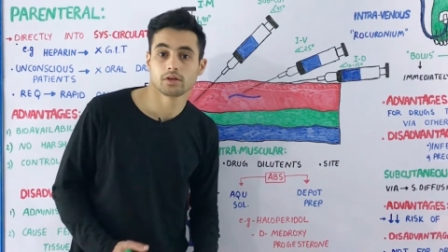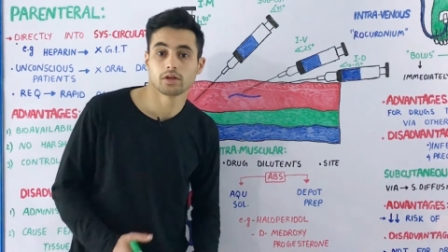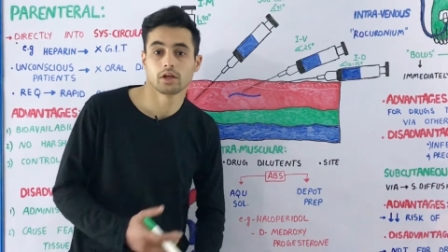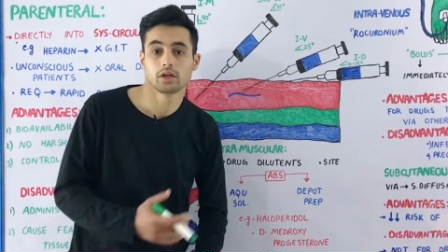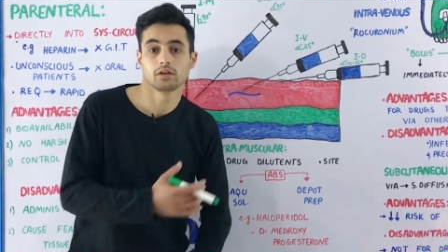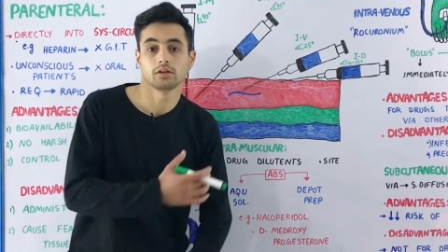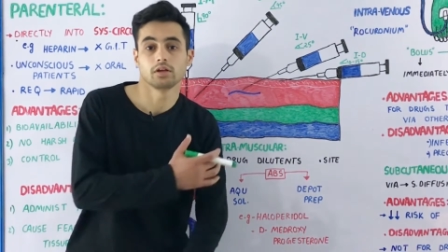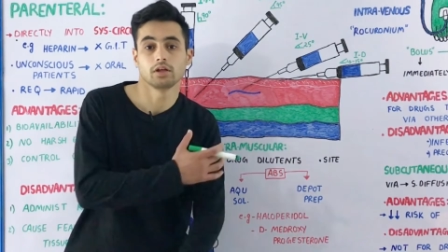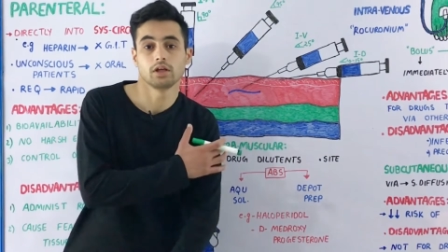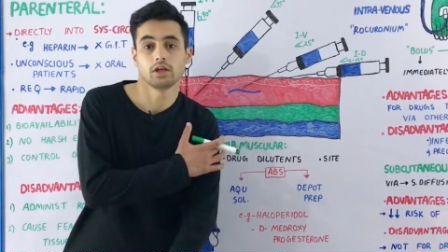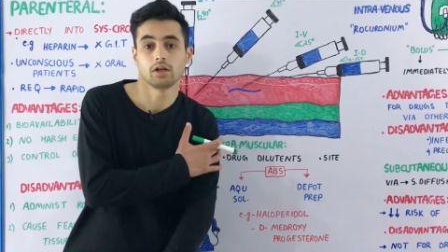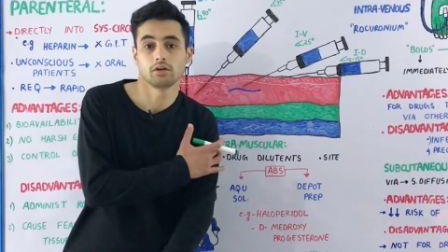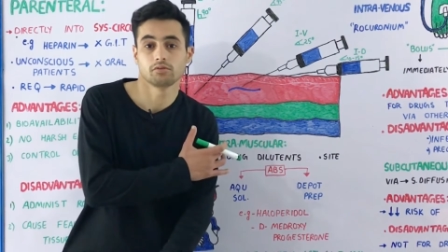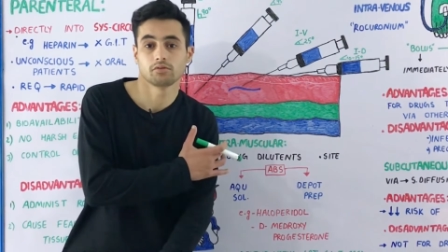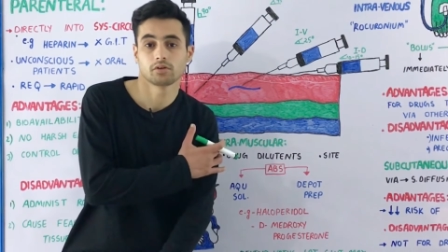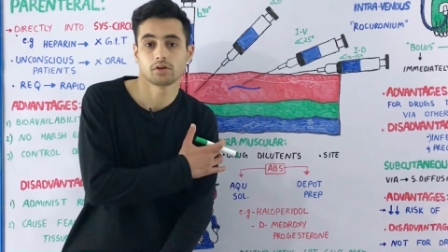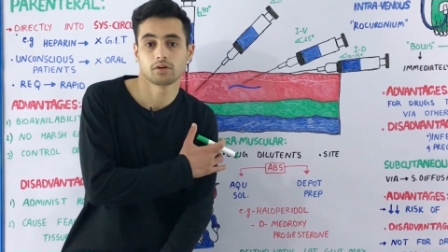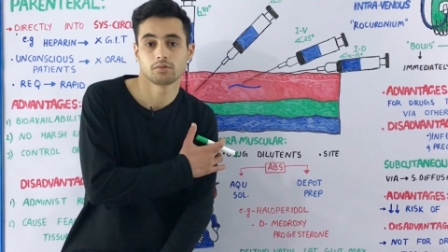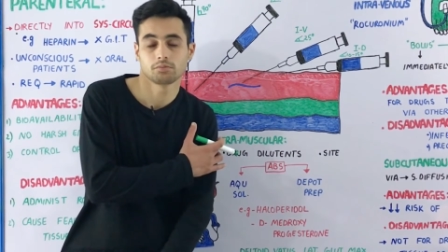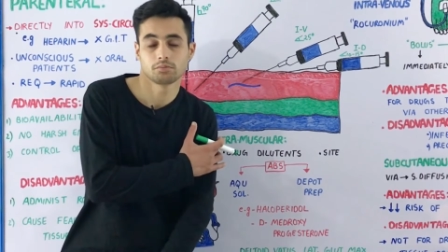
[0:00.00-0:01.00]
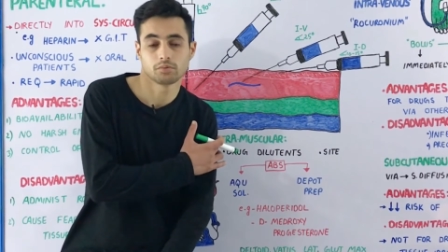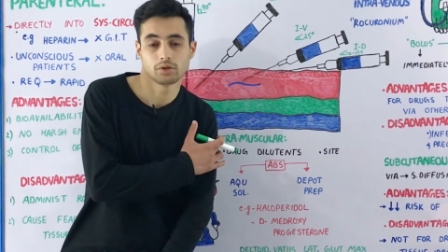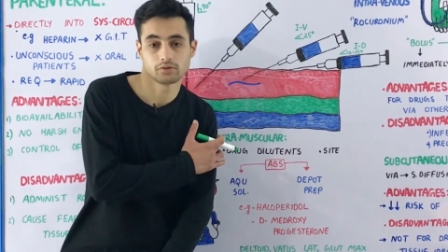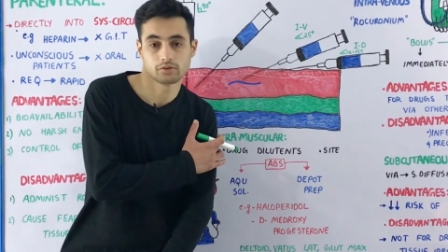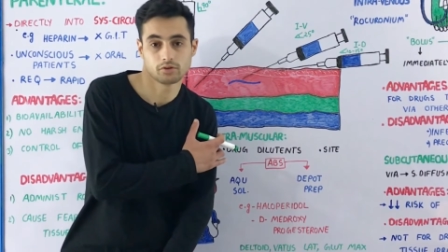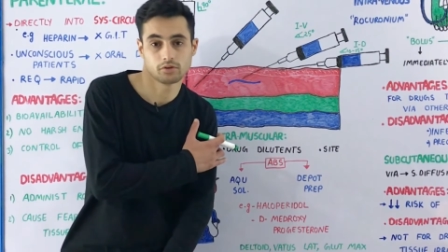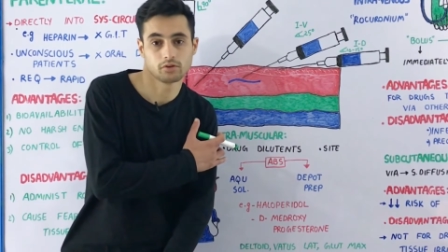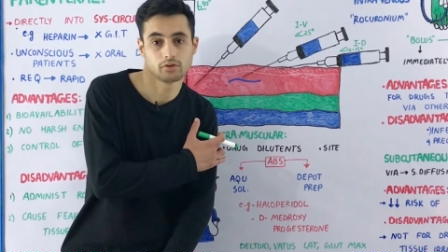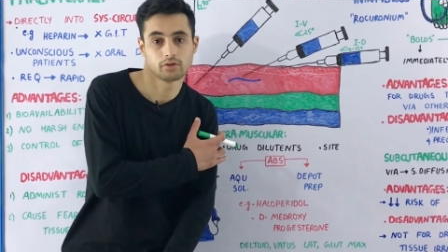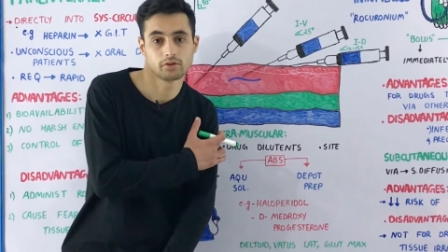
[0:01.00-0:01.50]
in the
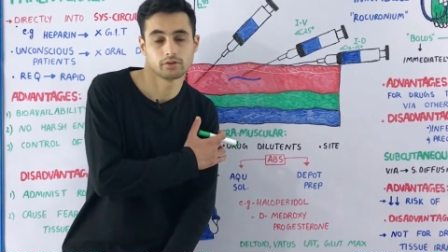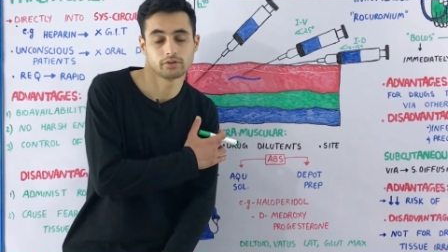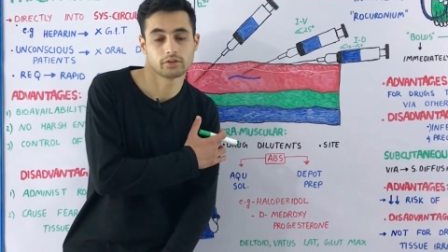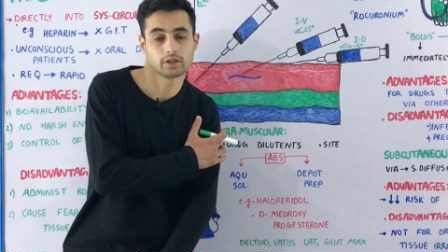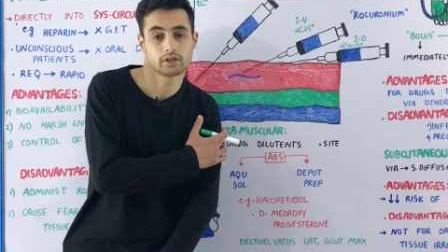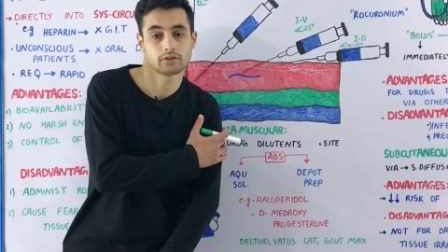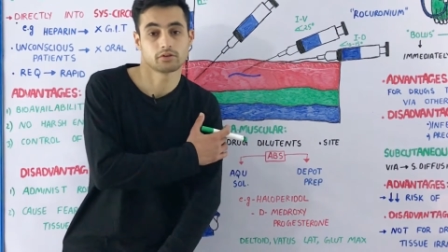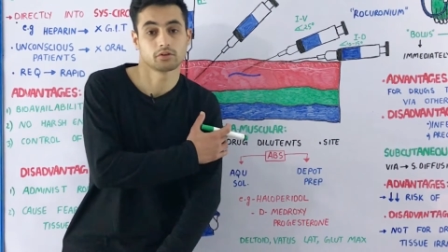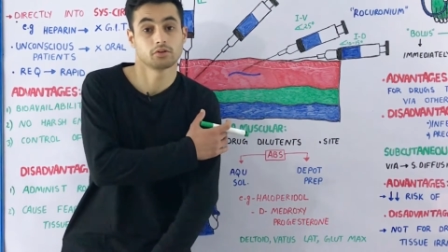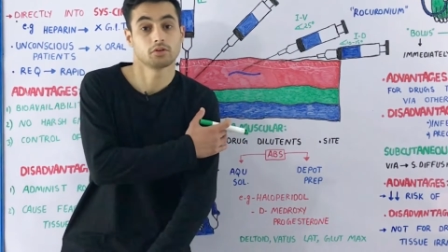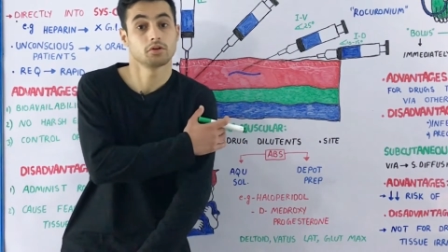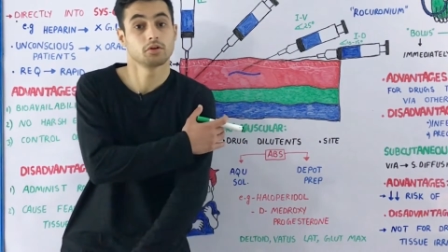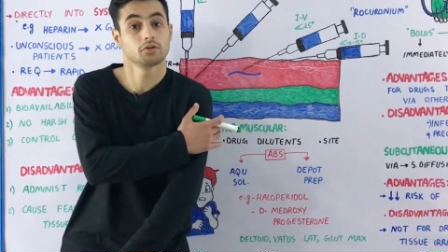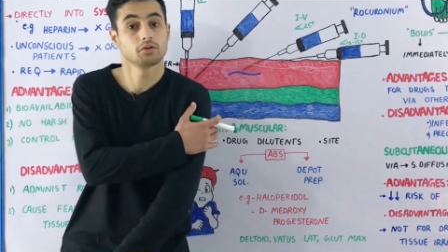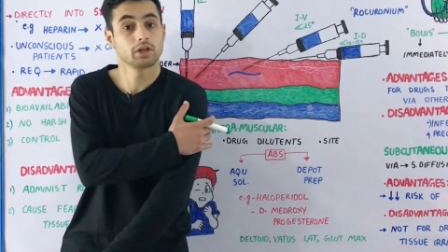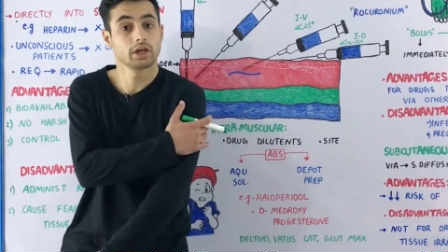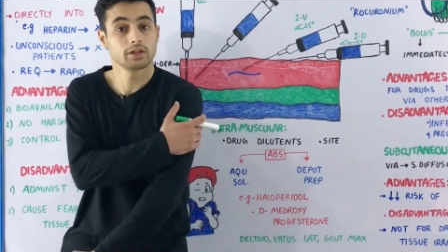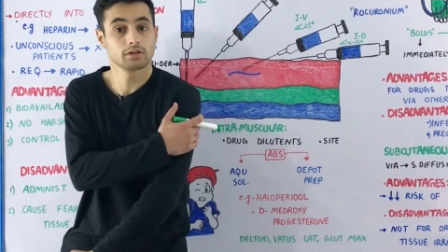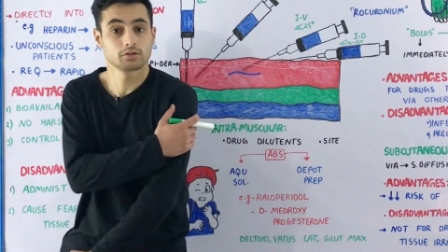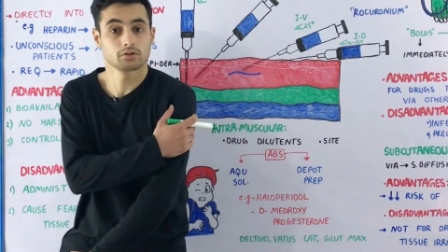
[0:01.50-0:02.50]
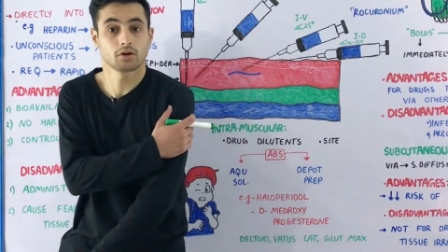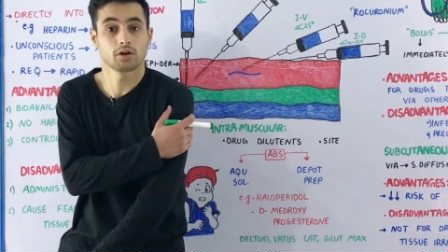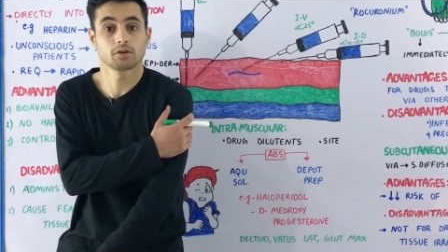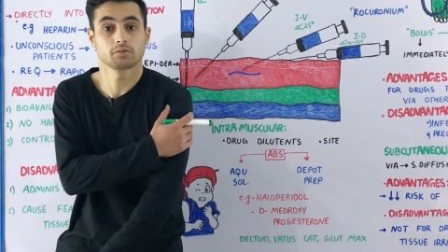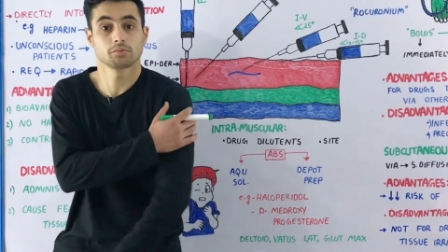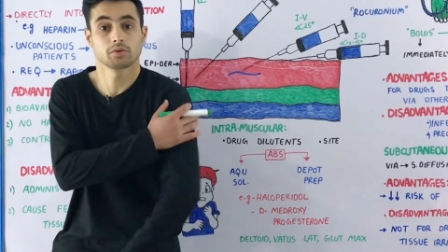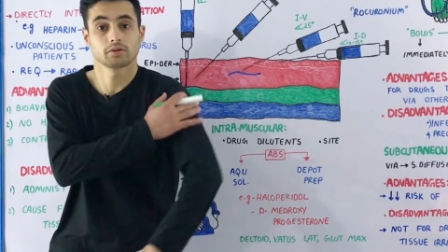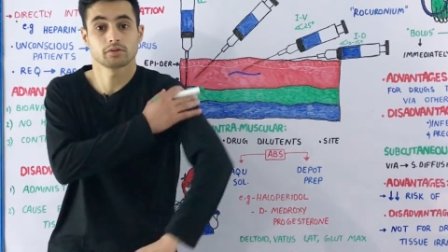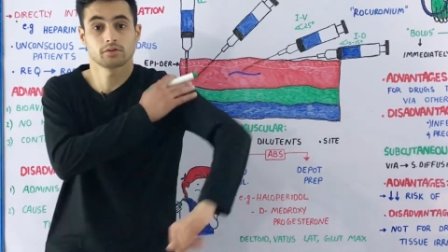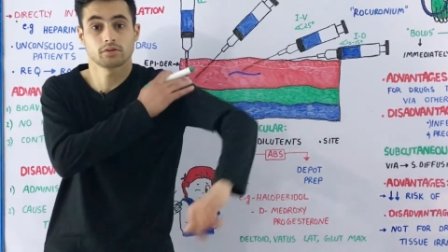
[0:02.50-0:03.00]
intramuscular injection, your deltoid
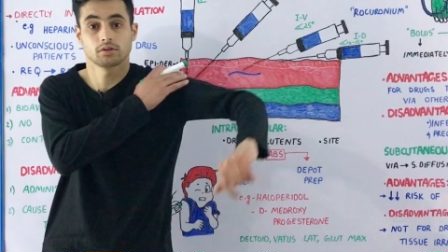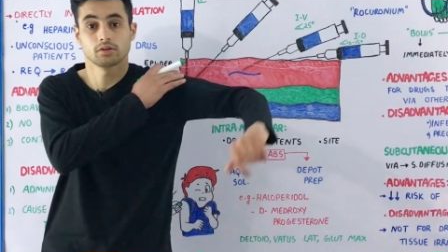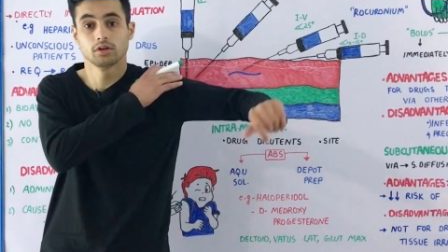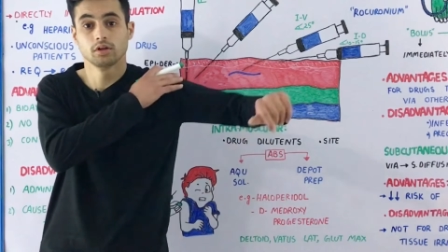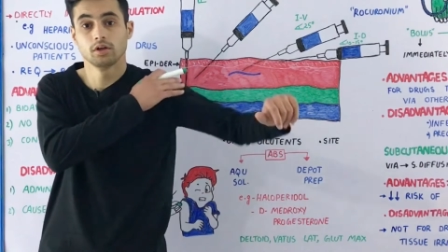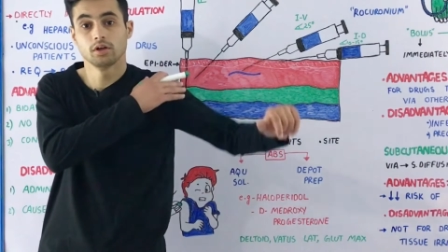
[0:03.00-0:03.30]
muscle,